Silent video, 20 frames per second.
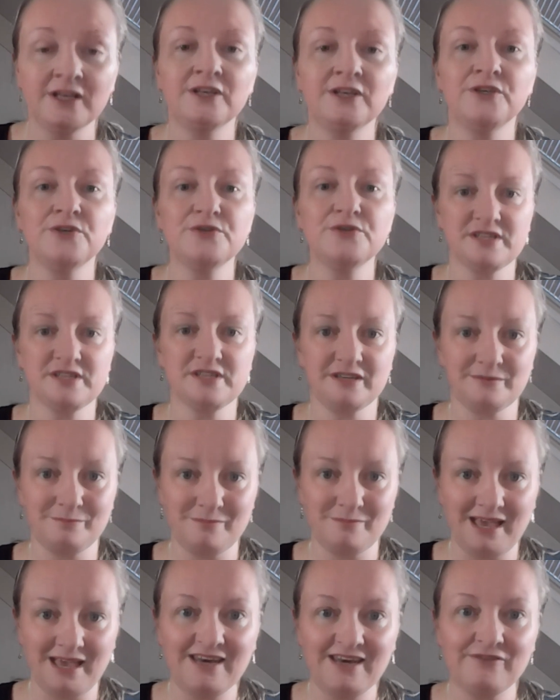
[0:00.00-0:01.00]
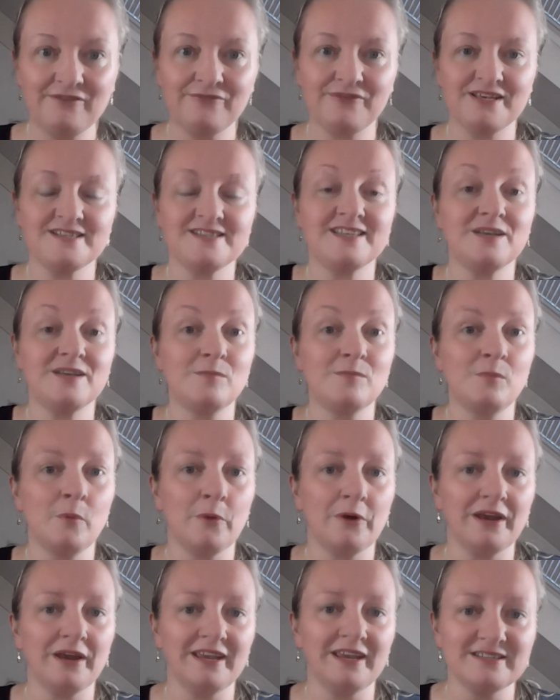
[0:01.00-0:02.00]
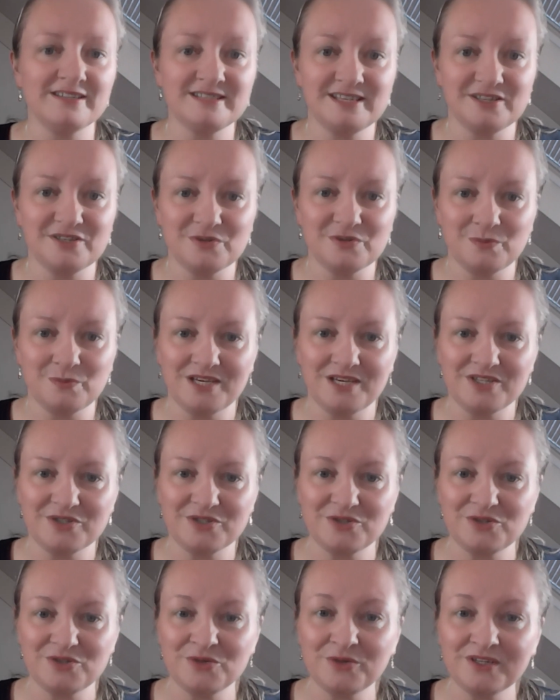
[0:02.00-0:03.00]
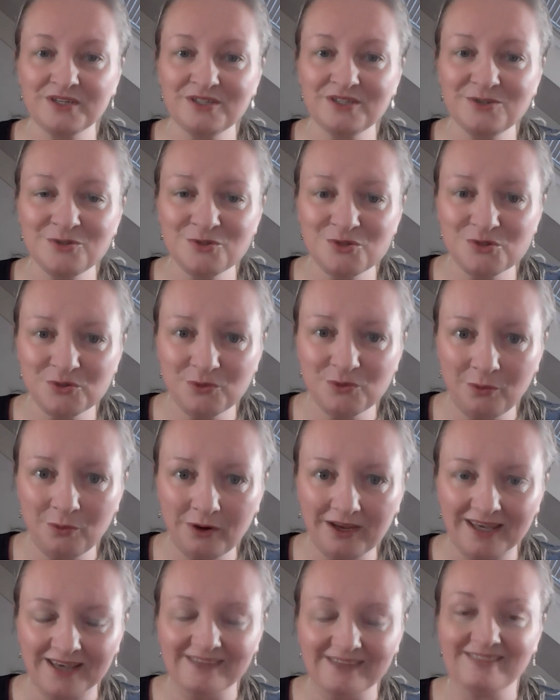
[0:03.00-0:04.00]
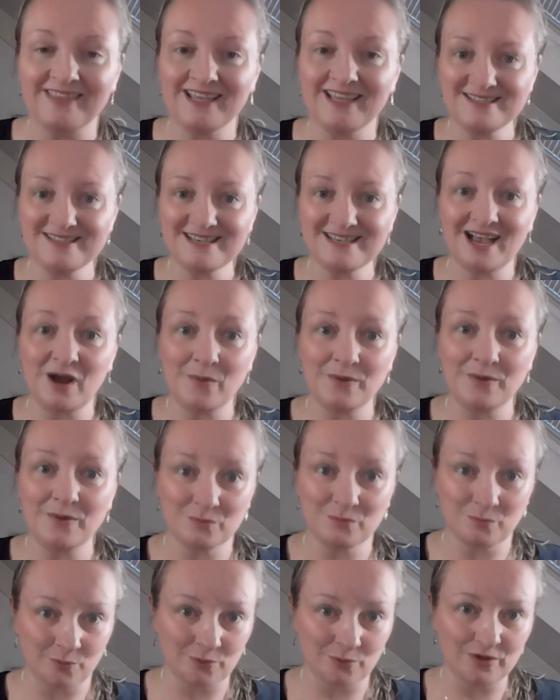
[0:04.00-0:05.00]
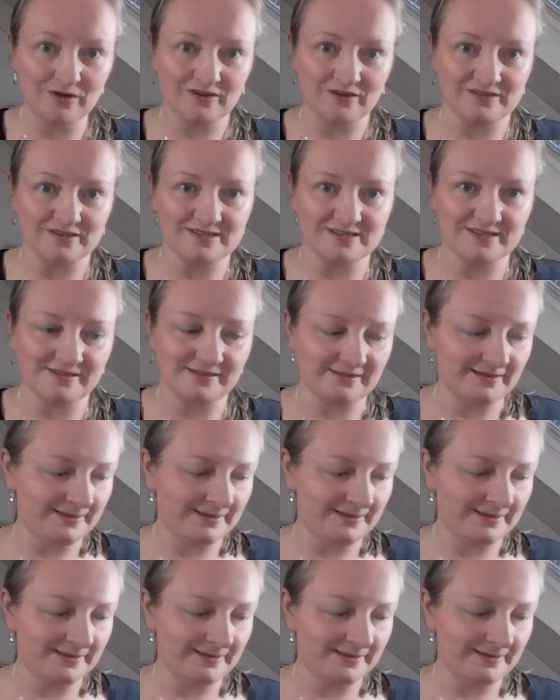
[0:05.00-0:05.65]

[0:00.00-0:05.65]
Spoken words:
You start manifesting more situations you can enjoy. That's how it works.